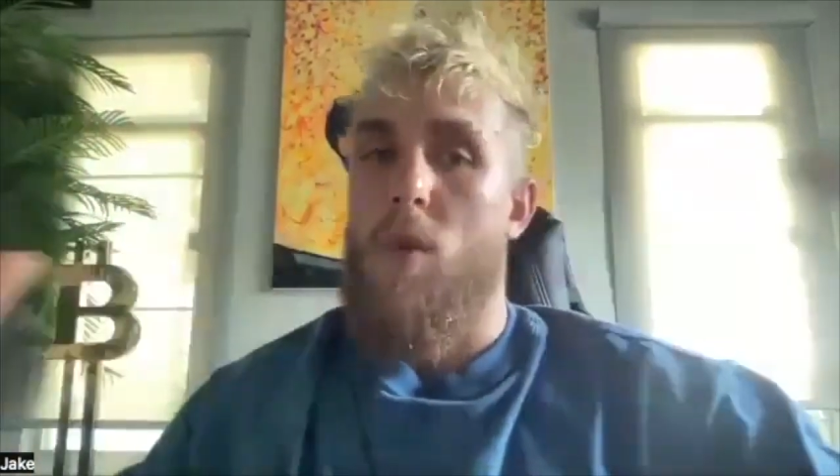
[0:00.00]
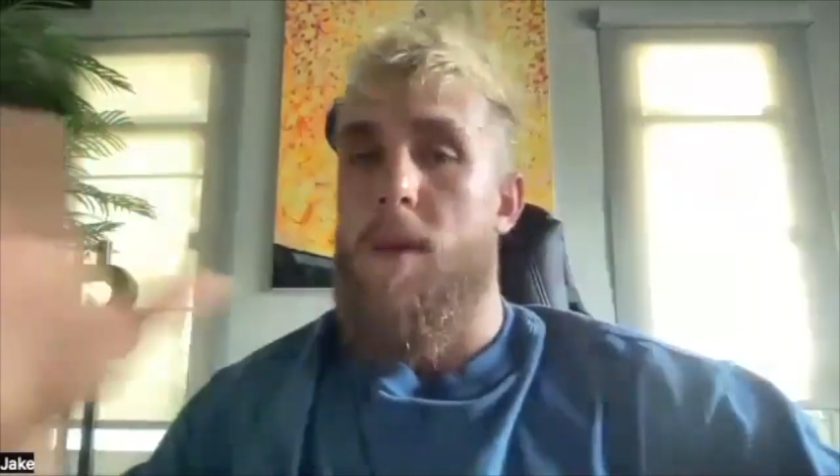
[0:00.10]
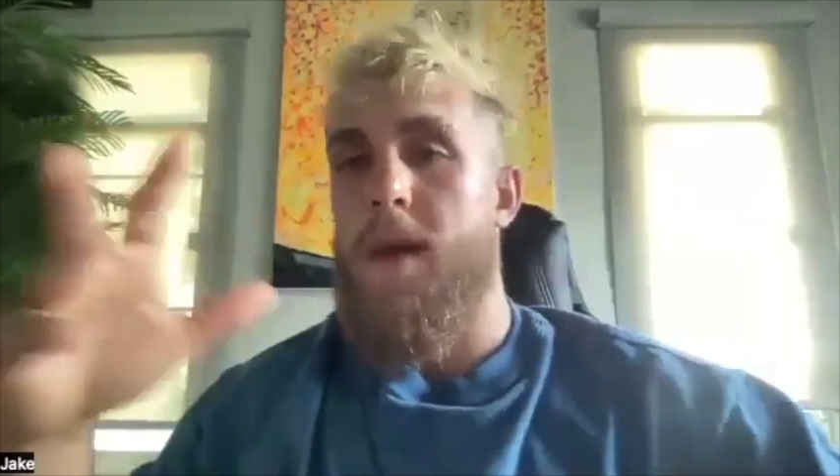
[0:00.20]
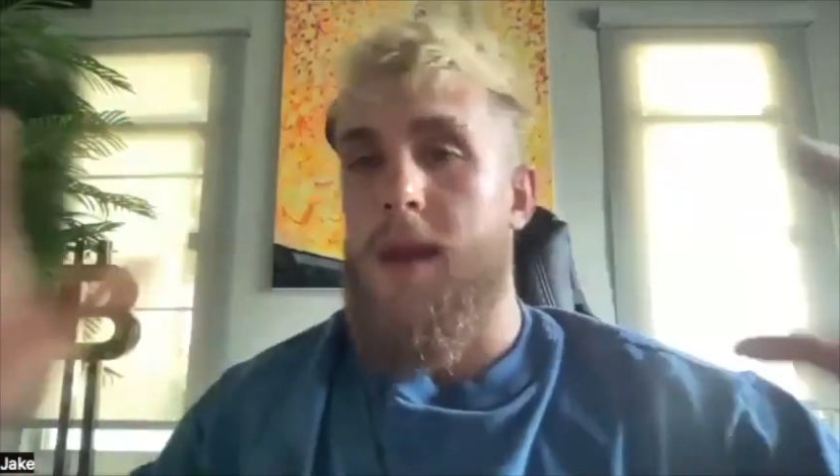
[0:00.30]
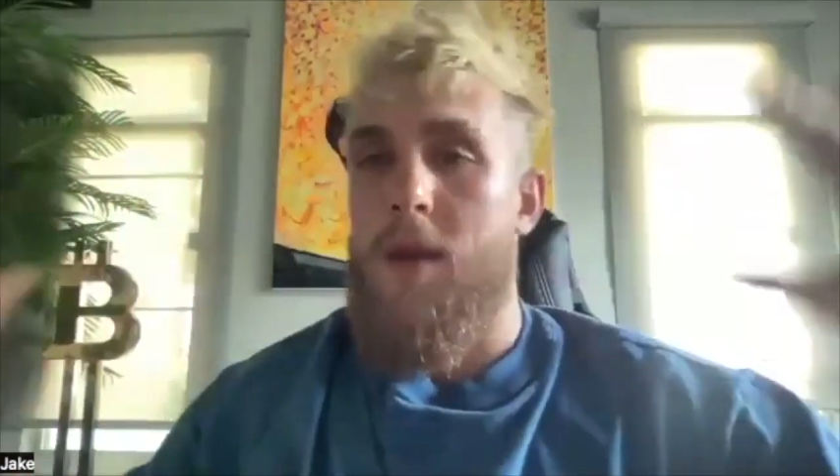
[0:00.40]

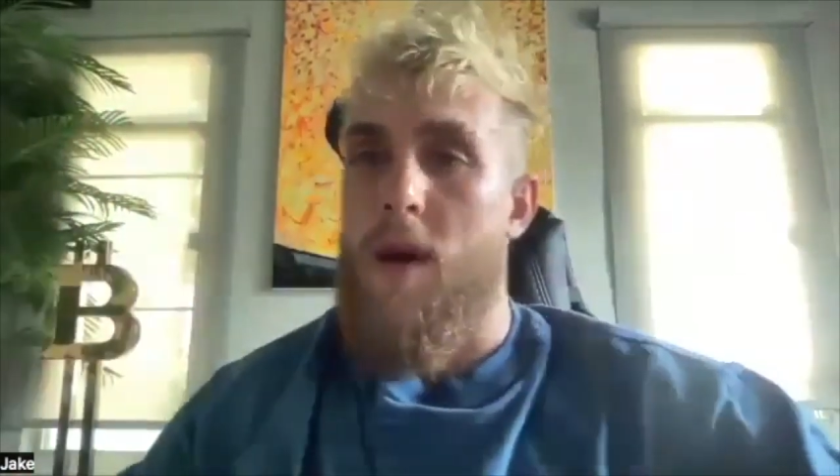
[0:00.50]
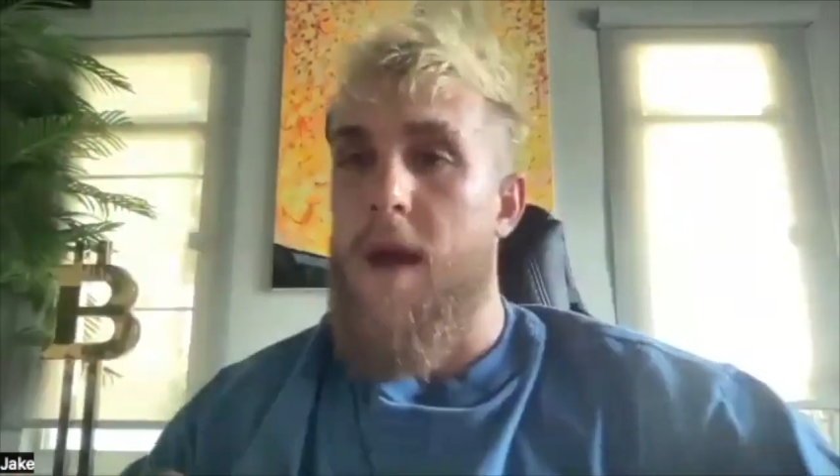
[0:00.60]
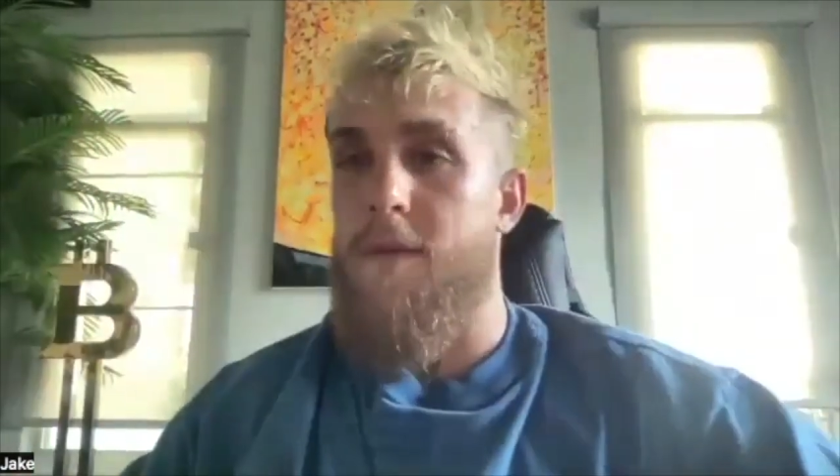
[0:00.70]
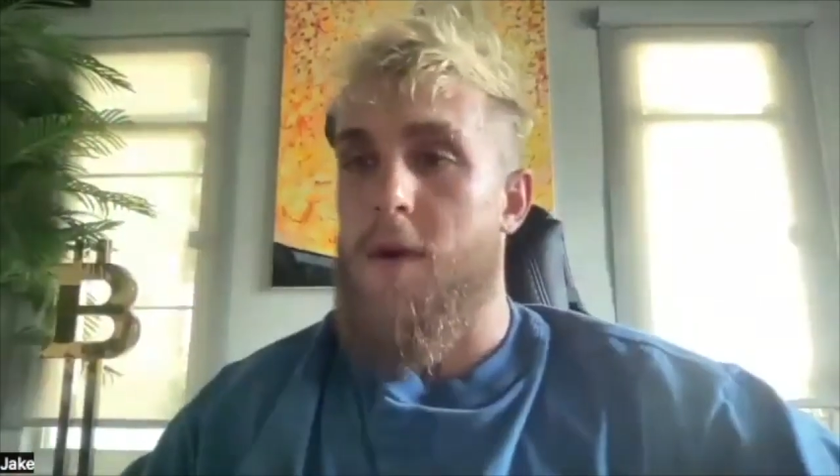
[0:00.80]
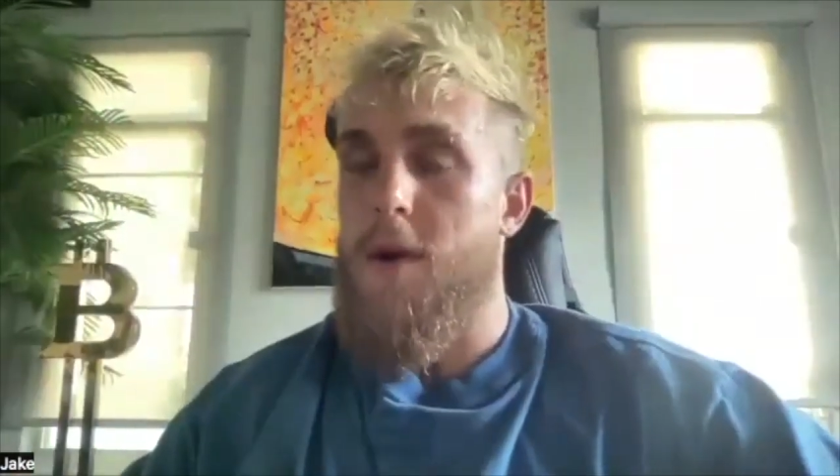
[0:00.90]
women and
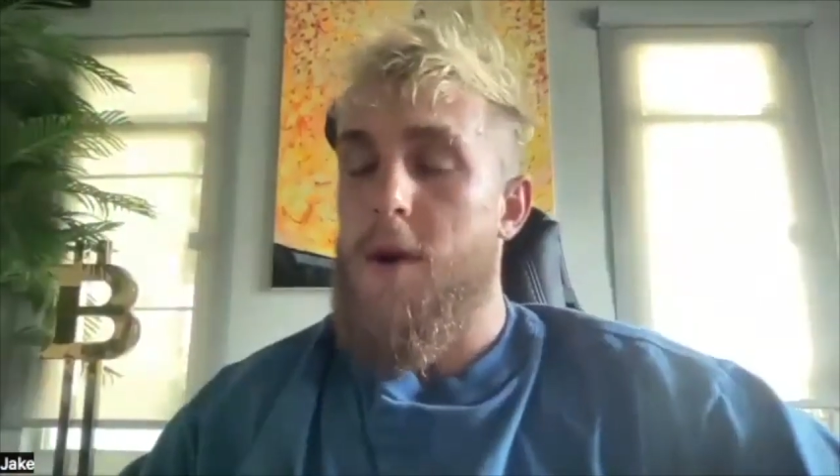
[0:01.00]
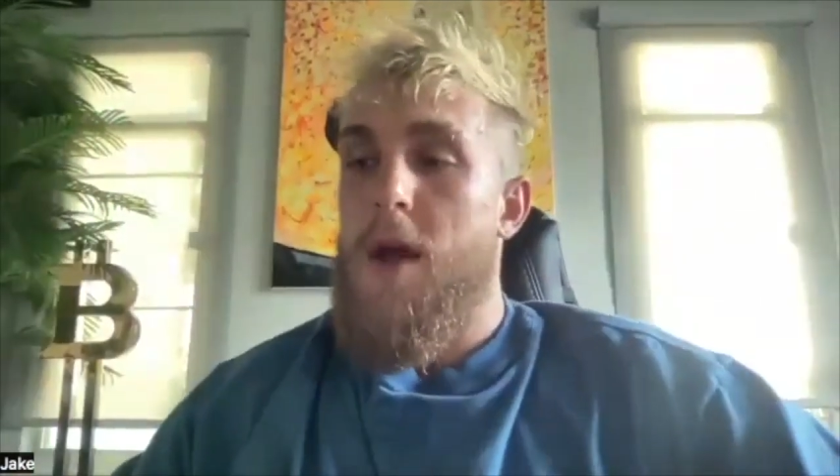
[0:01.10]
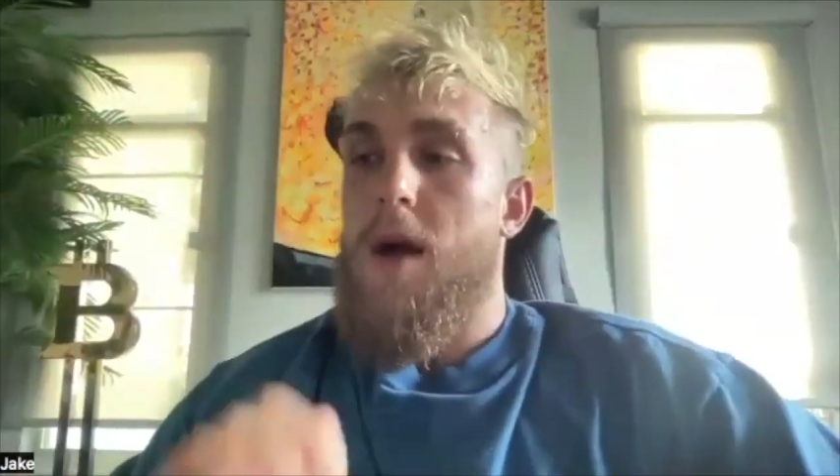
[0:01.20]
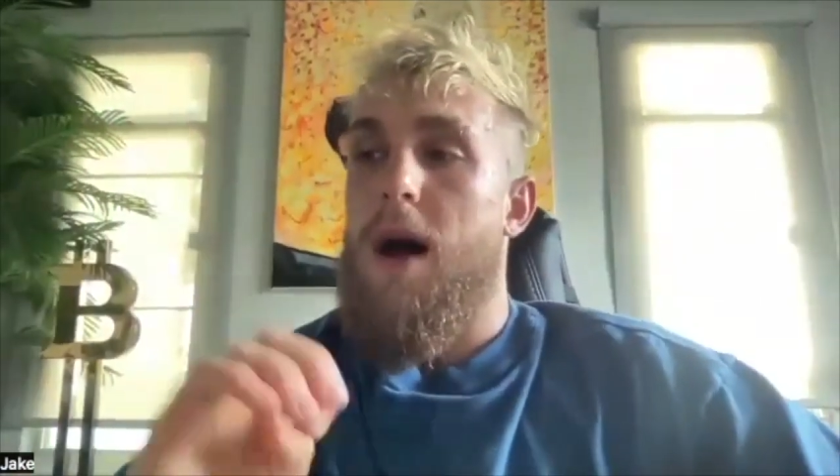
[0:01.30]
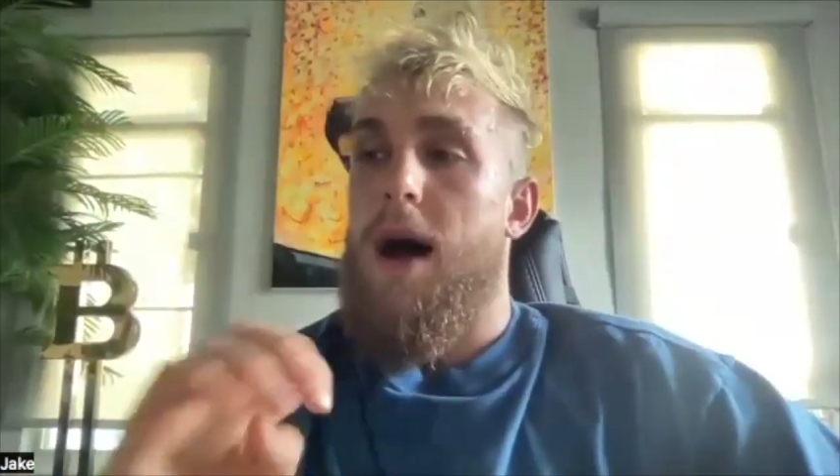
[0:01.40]
whatever.
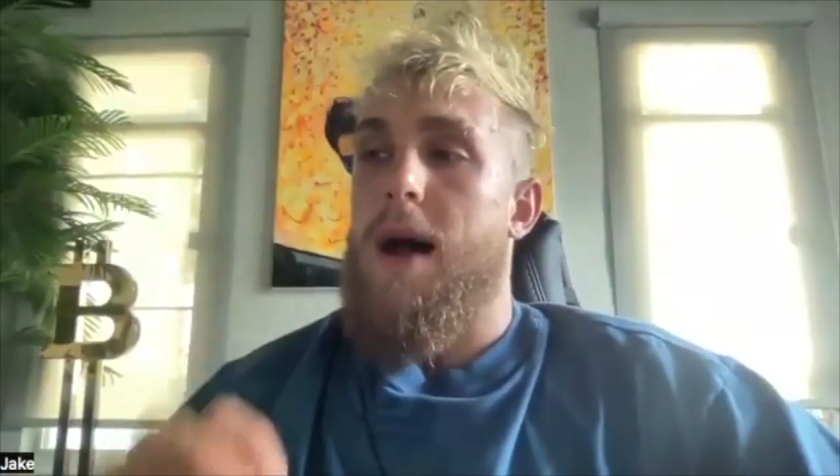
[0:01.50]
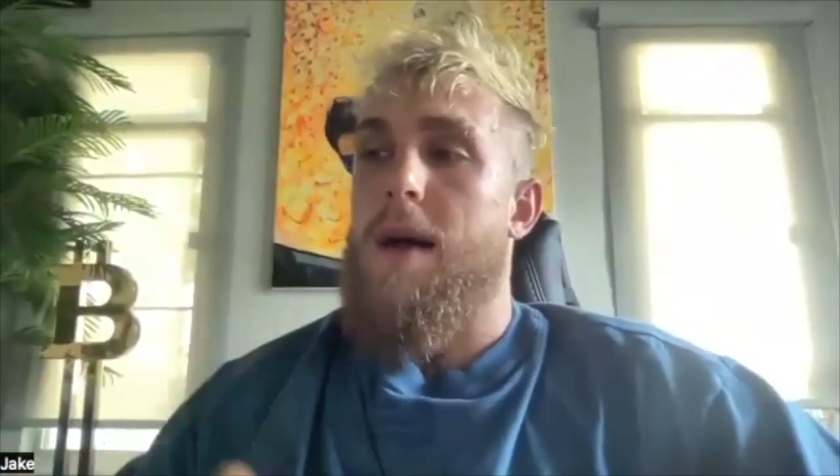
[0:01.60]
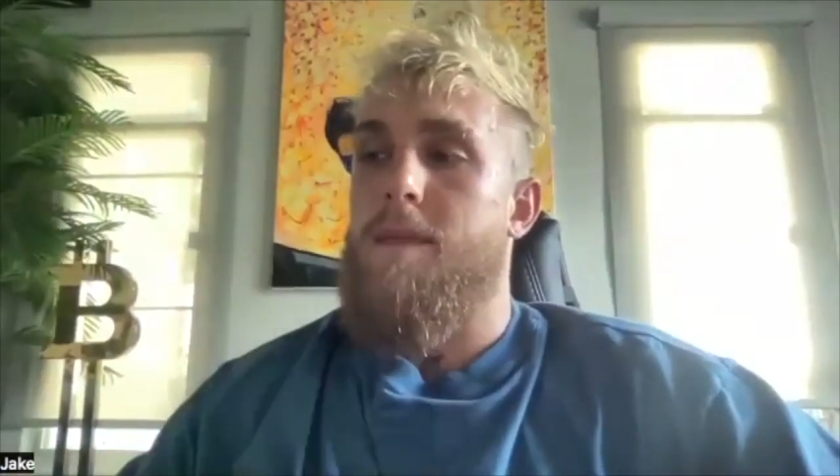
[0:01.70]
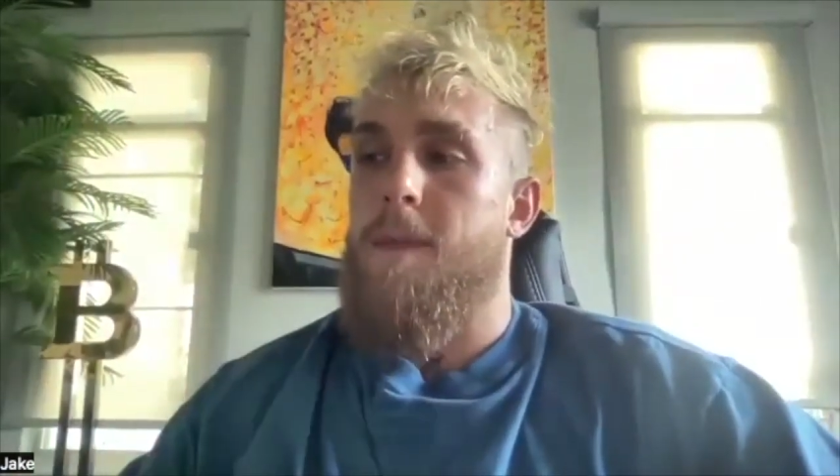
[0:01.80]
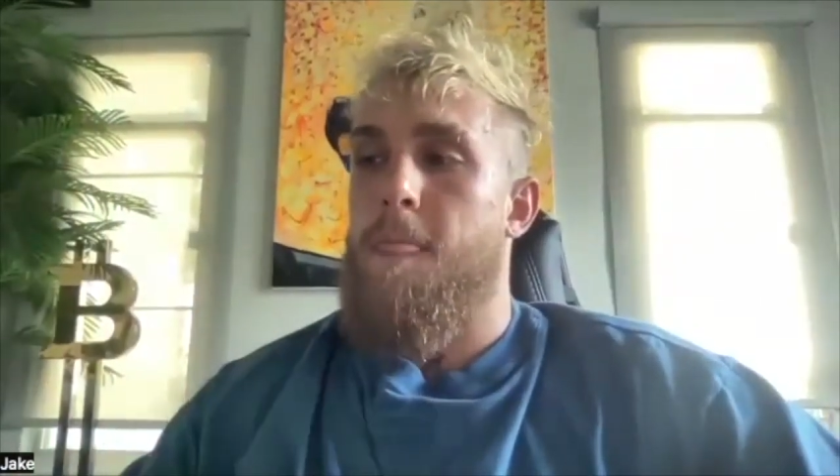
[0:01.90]

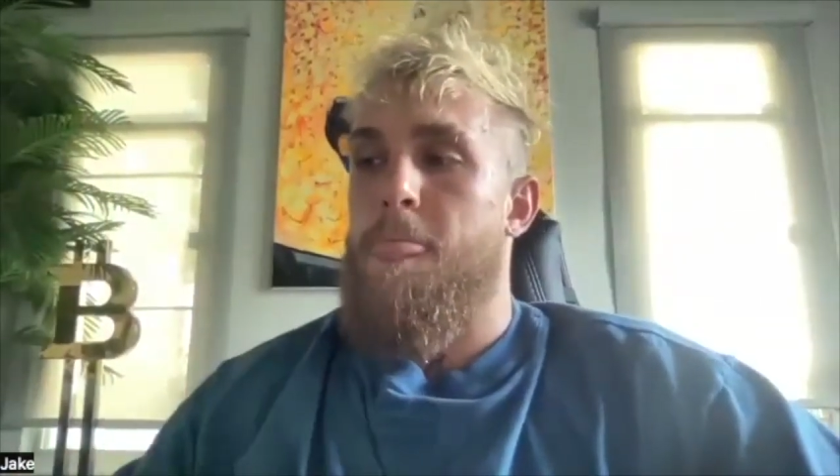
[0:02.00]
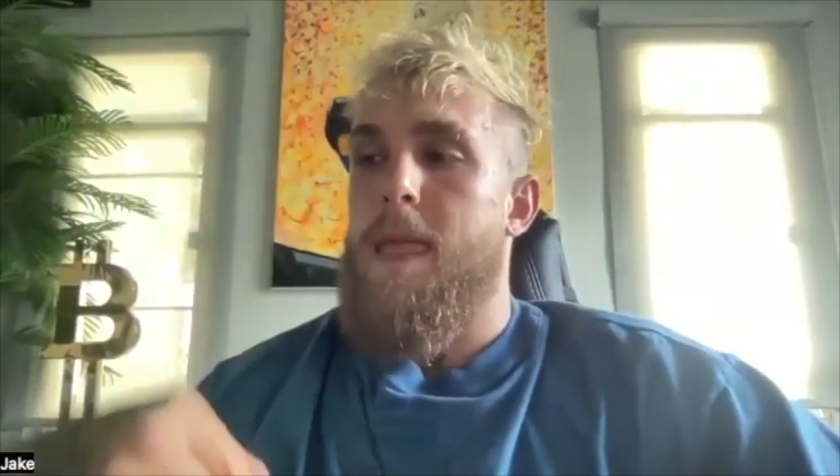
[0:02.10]
Um,